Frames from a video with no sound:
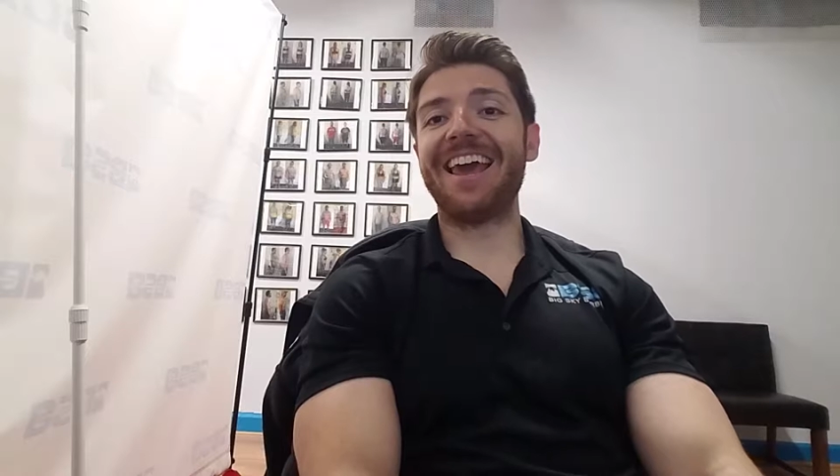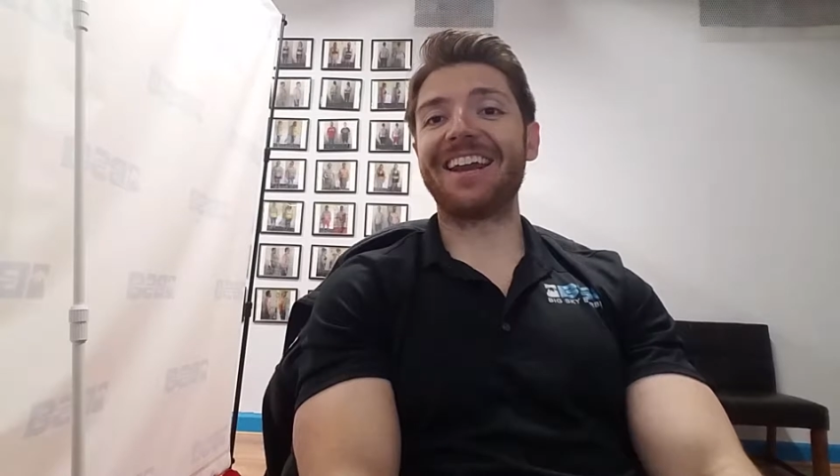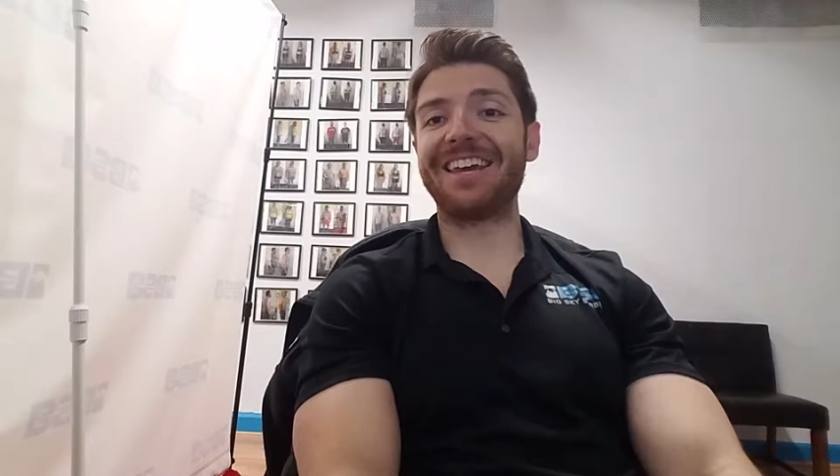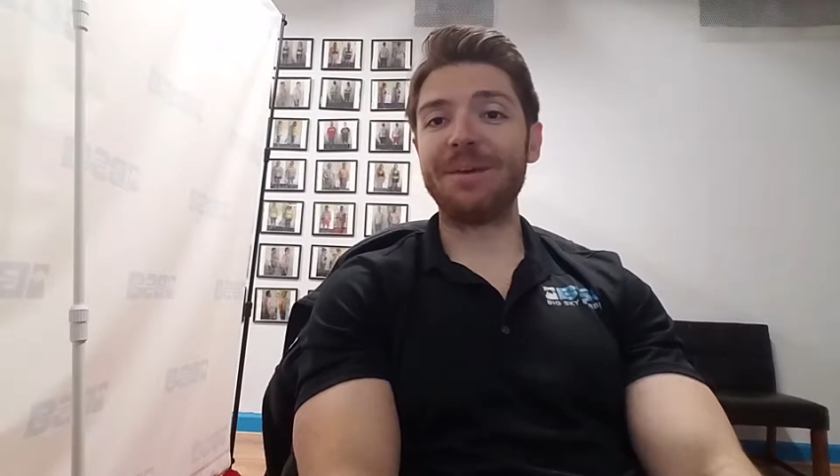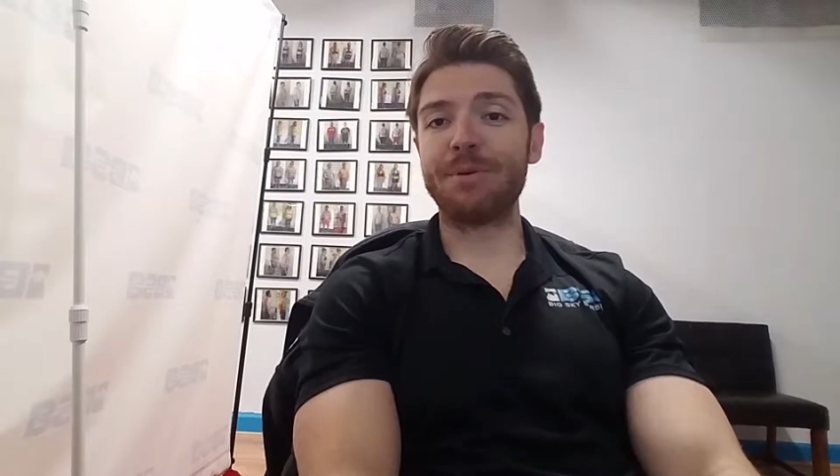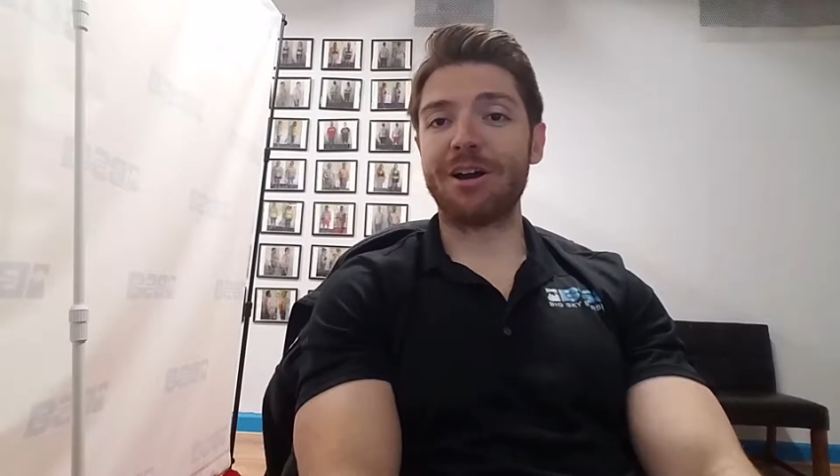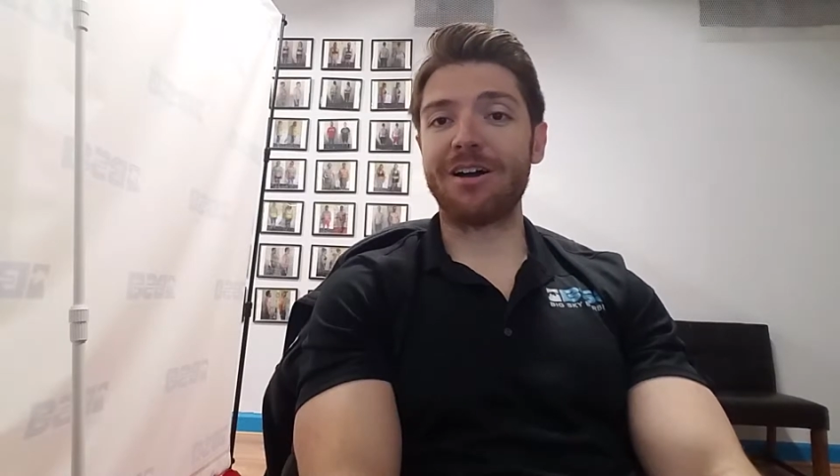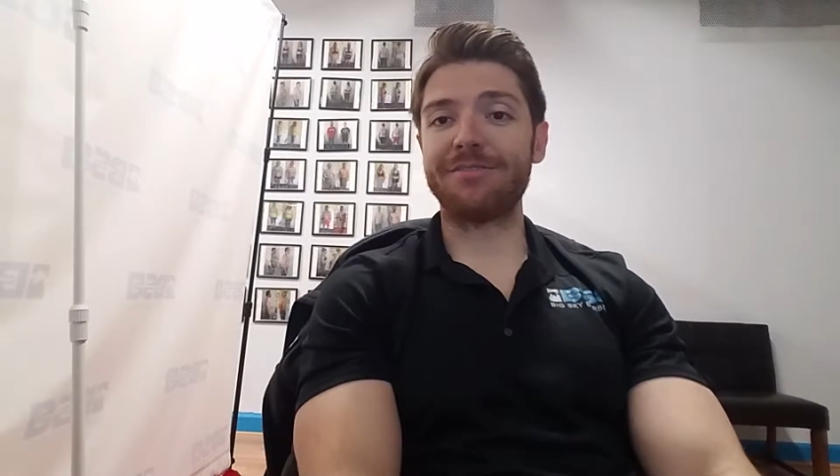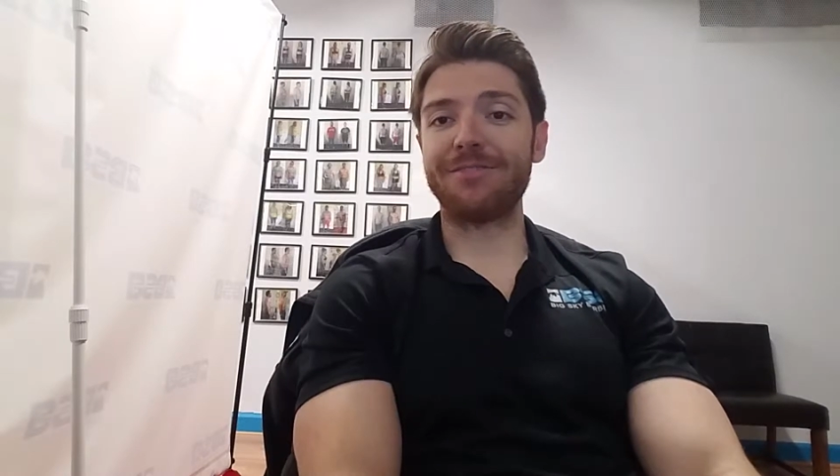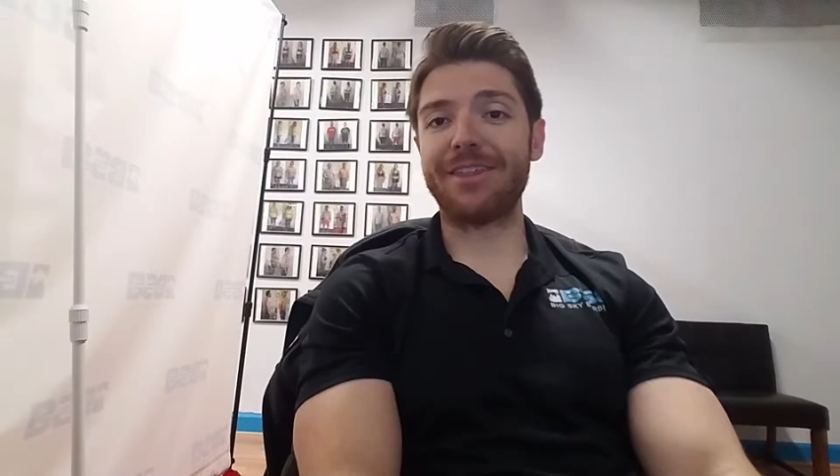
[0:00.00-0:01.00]
and keep it
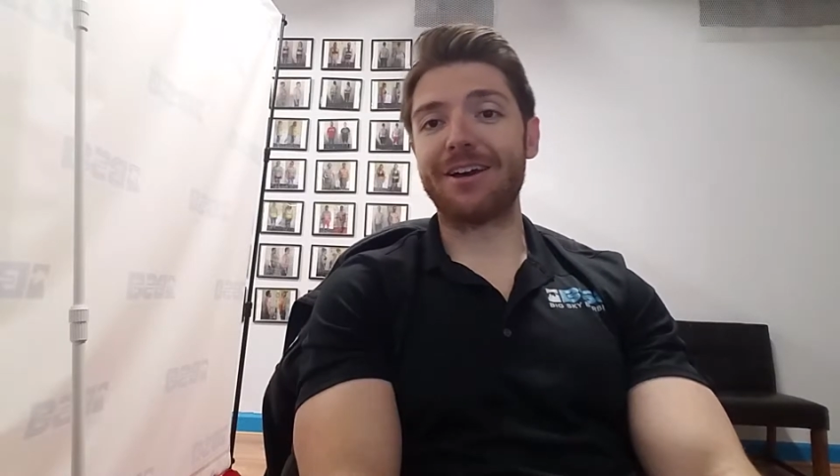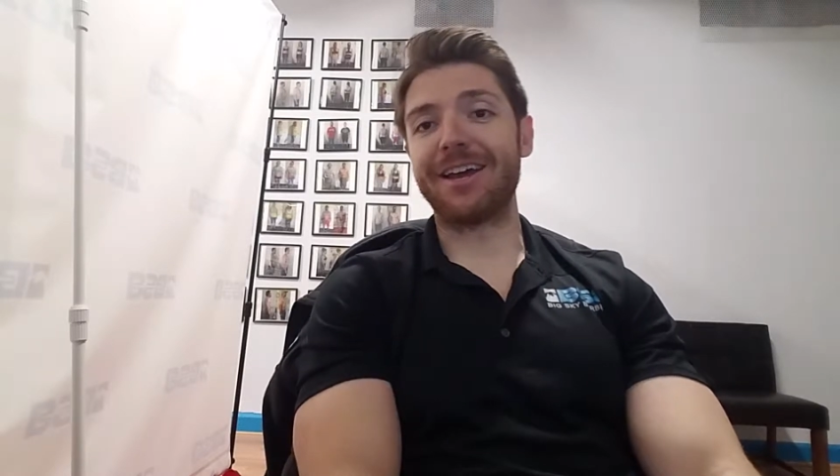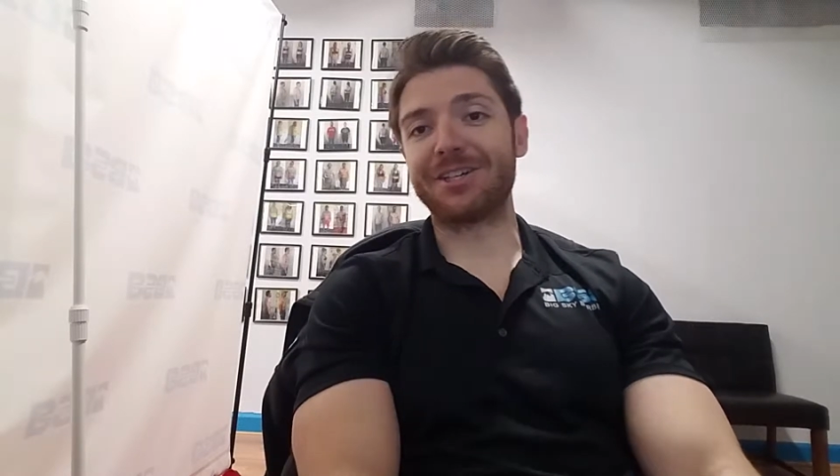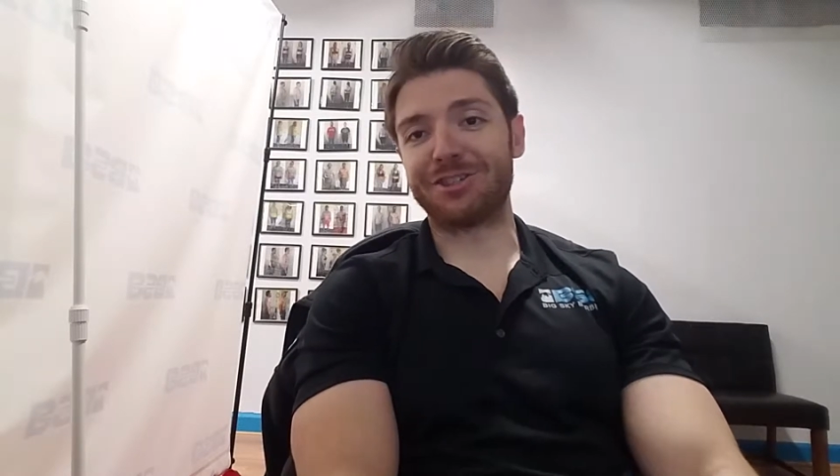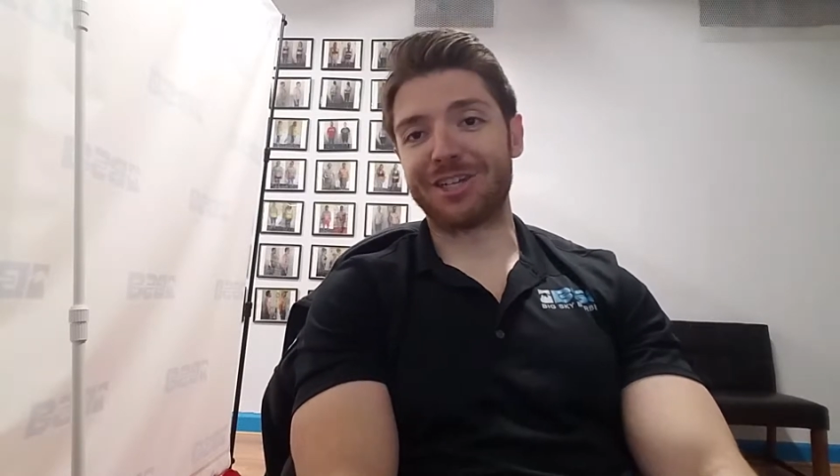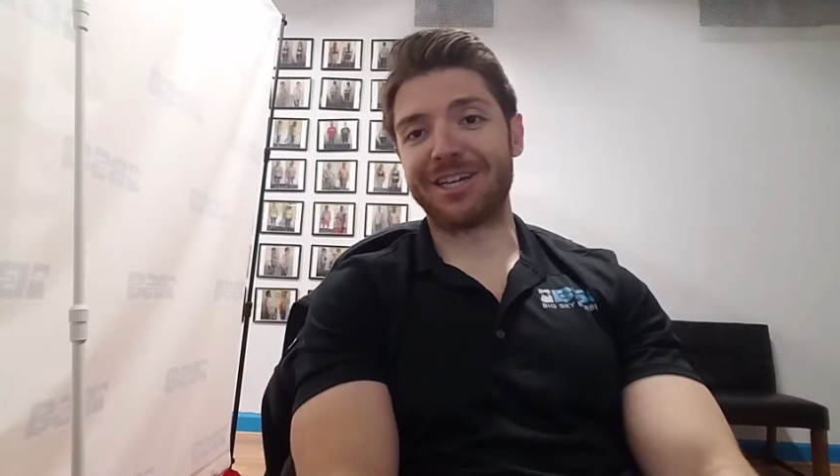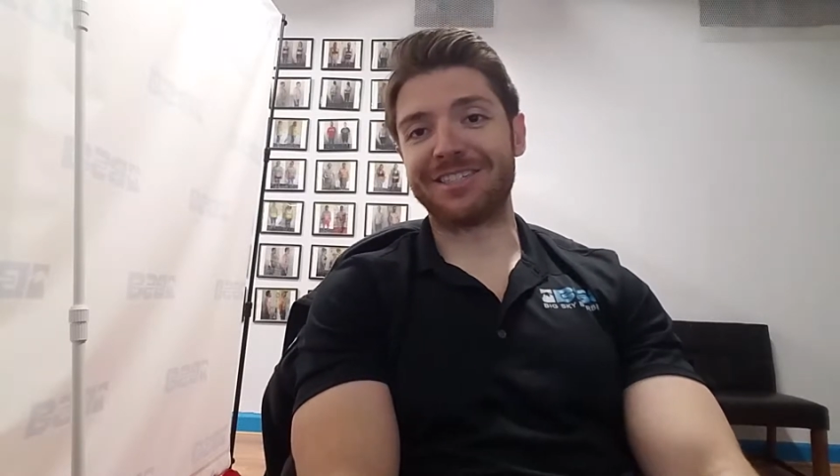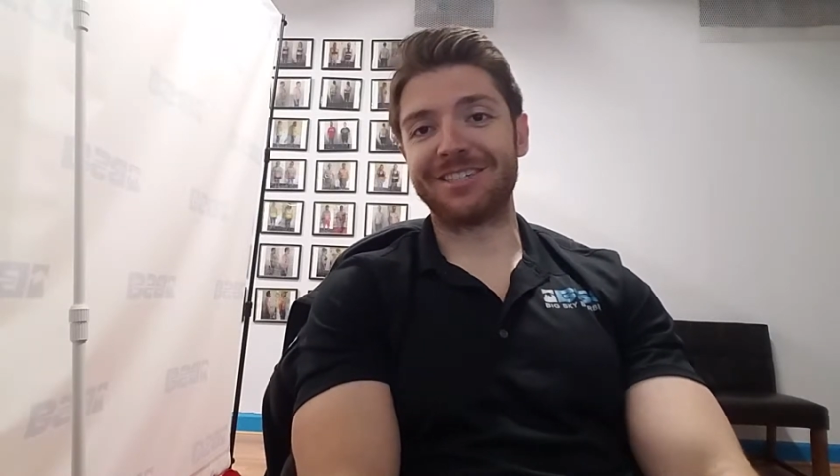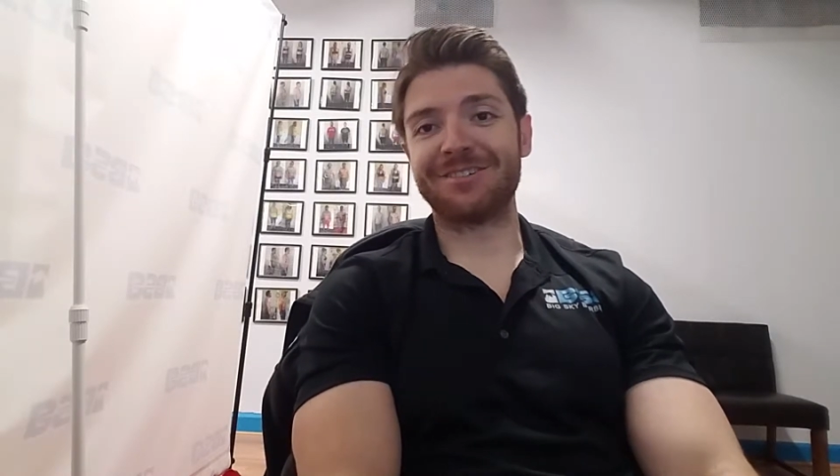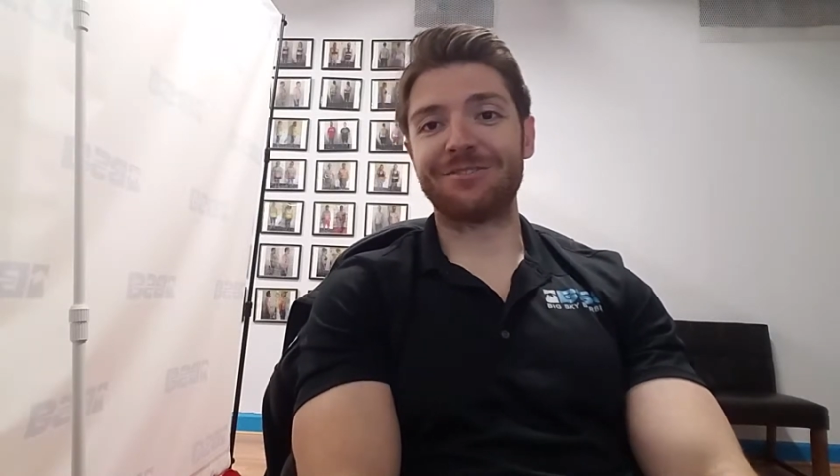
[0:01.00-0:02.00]
off without
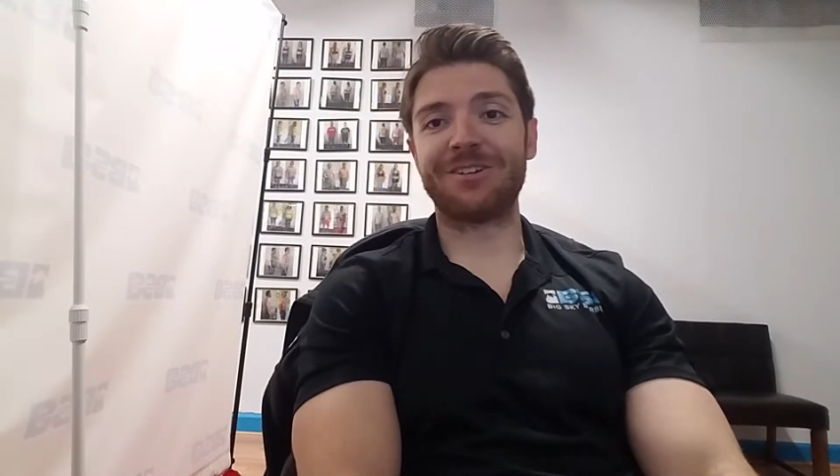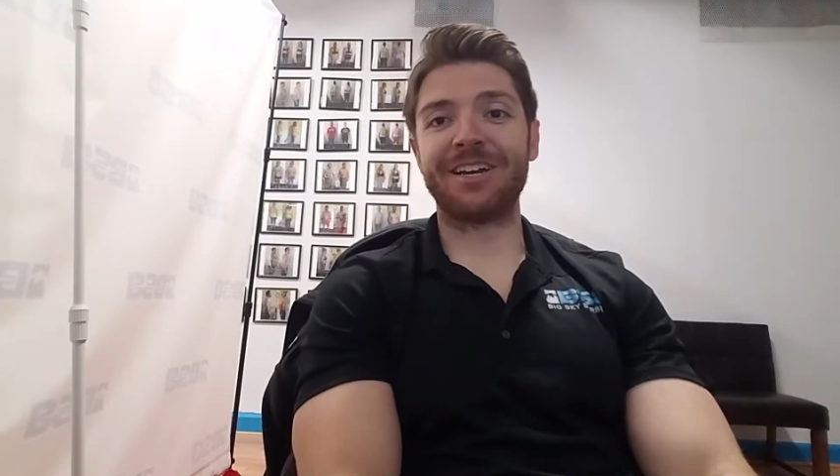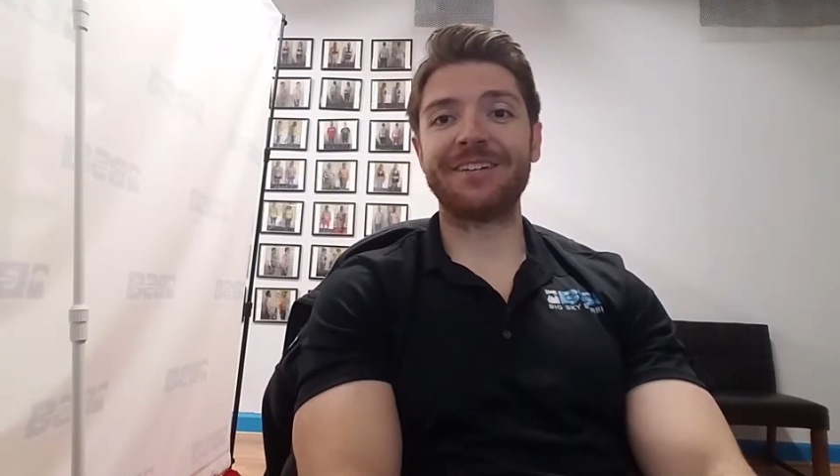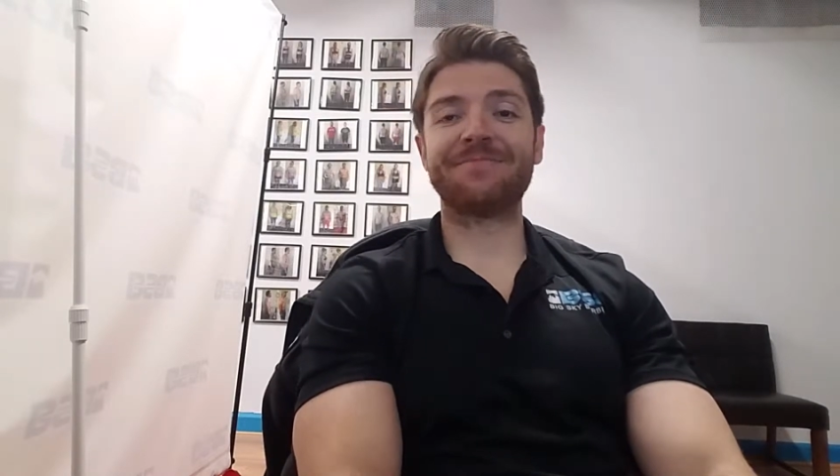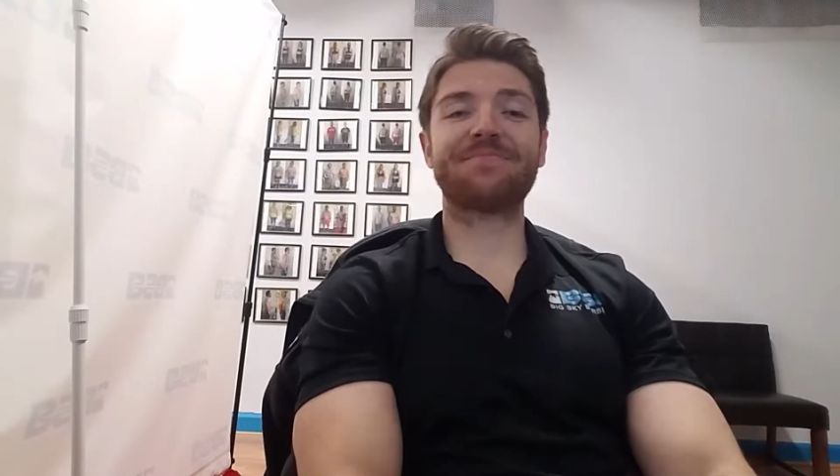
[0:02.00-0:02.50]
exercising, right?